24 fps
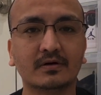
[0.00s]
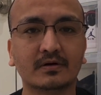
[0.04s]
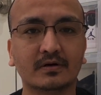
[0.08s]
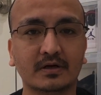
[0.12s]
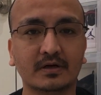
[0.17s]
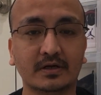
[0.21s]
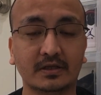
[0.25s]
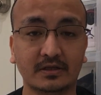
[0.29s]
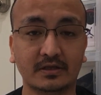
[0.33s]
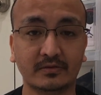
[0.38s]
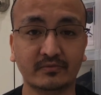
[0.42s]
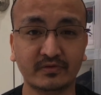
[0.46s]

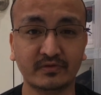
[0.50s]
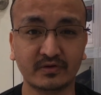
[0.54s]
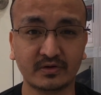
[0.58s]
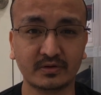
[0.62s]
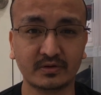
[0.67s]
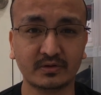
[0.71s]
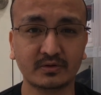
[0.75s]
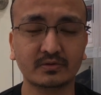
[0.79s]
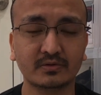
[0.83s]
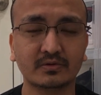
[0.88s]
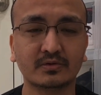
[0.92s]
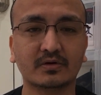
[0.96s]
and if you're
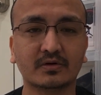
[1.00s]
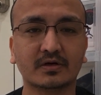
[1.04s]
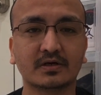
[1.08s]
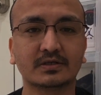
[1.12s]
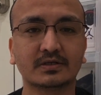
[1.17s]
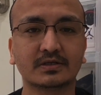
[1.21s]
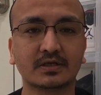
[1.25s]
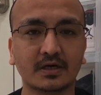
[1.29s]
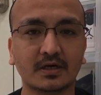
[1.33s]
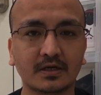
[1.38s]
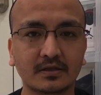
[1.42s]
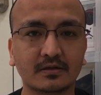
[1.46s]
new to our
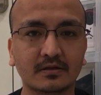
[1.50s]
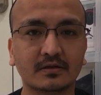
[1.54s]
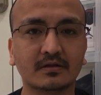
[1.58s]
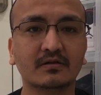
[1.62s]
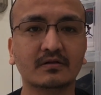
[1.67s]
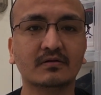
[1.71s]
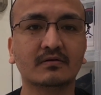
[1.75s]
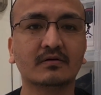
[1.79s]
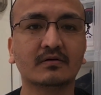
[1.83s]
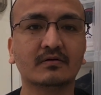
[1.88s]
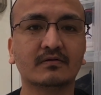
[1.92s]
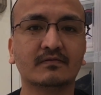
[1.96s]
channel
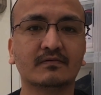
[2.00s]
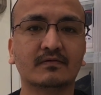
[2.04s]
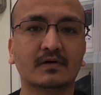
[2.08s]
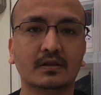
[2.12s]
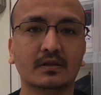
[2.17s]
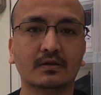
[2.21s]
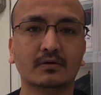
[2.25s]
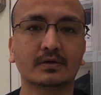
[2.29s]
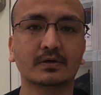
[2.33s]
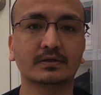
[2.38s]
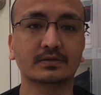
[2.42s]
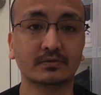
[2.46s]

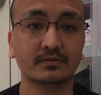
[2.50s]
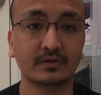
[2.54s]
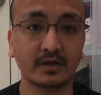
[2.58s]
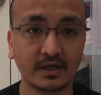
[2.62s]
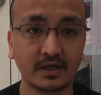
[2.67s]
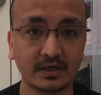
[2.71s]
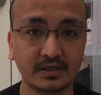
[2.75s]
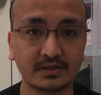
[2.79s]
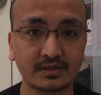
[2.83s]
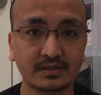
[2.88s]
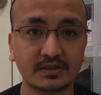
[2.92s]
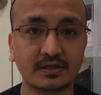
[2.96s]
follow us on
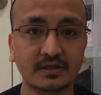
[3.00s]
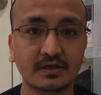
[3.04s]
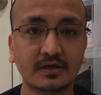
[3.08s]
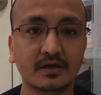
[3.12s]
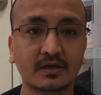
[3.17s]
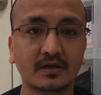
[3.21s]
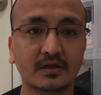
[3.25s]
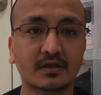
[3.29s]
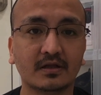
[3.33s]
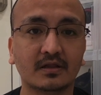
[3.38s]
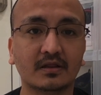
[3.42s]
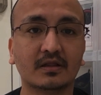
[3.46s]
IG
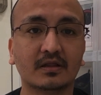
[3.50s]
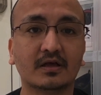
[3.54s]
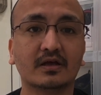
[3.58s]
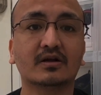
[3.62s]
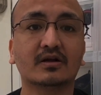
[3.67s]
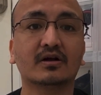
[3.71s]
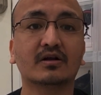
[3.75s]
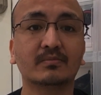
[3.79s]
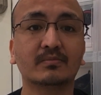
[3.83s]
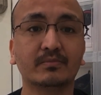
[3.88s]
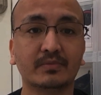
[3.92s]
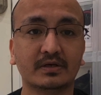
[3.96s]
like
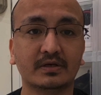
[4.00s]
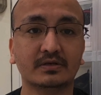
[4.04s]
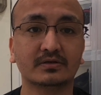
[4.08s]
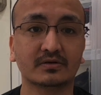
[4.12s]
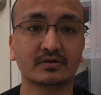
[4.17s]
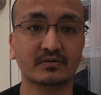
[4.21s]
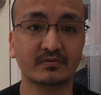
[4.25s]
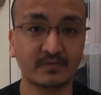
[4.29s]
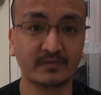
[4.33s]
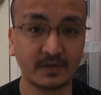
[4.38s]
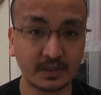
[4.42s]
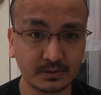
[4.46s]
our page
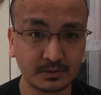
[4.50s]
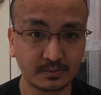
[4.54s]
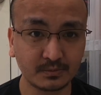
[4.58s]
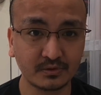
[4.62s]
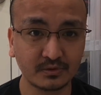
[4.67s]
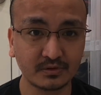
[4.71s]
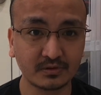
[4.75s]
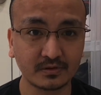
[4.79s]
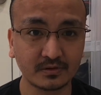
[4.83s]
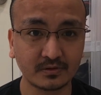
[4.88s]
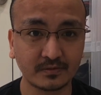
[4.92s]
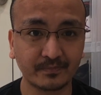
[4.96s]
on Facebook